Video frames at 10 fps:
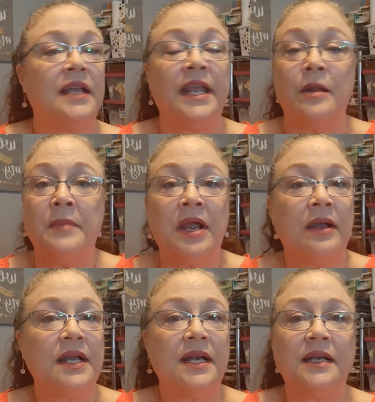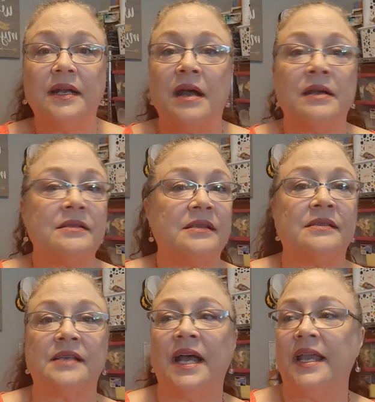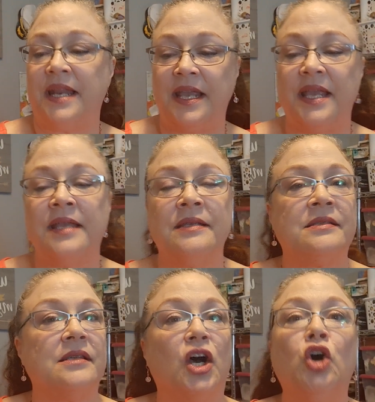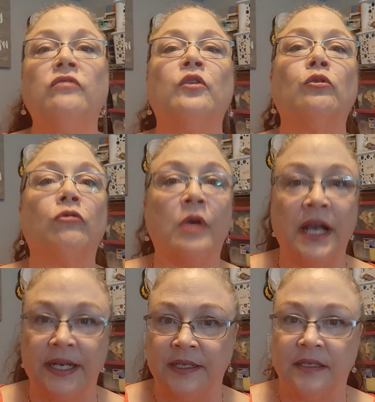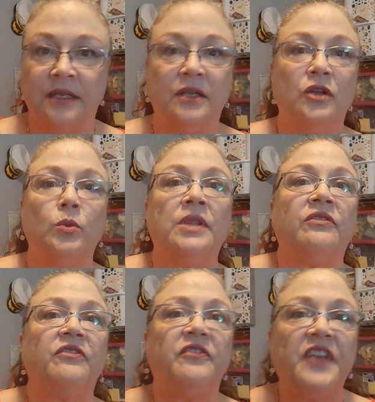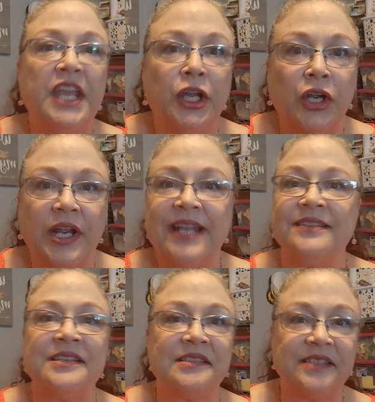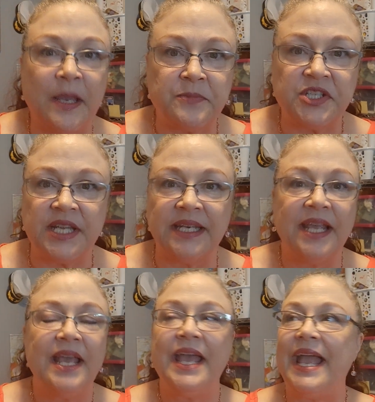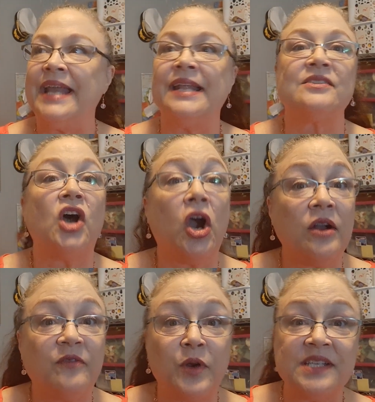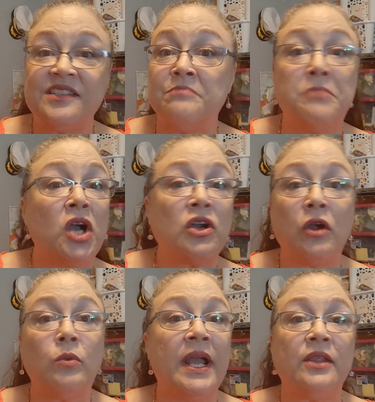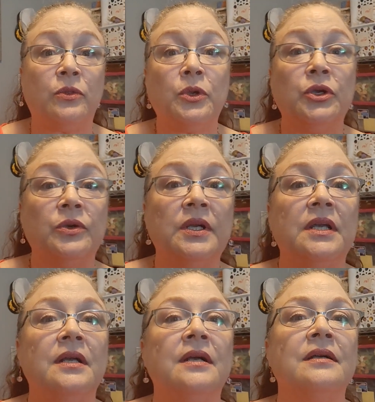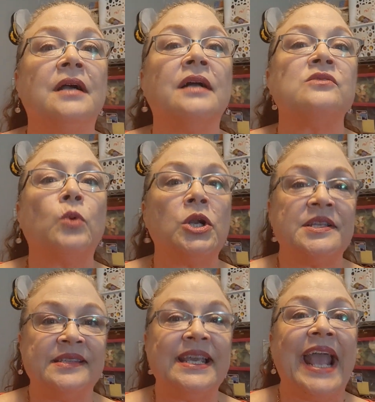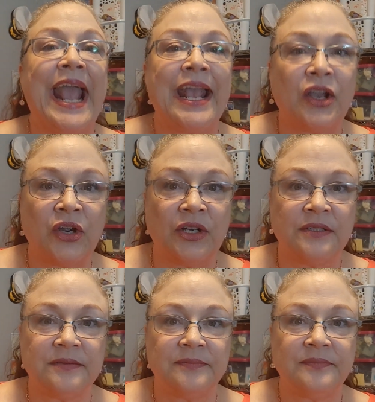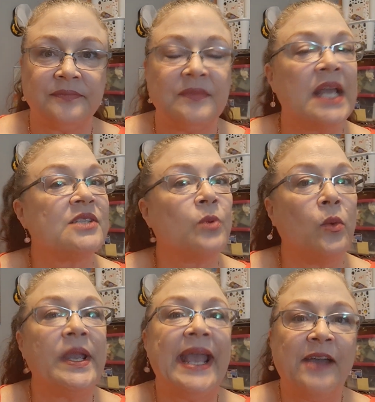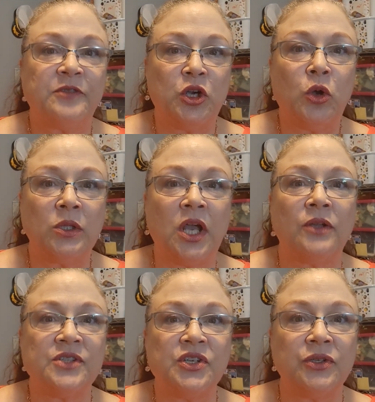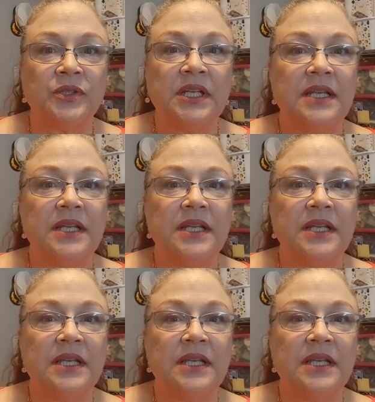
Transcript: In America, our society is overrun with fear and deception, and it's hard for us to muck our way through. God's word is the anchor. That's what we have to hold on to.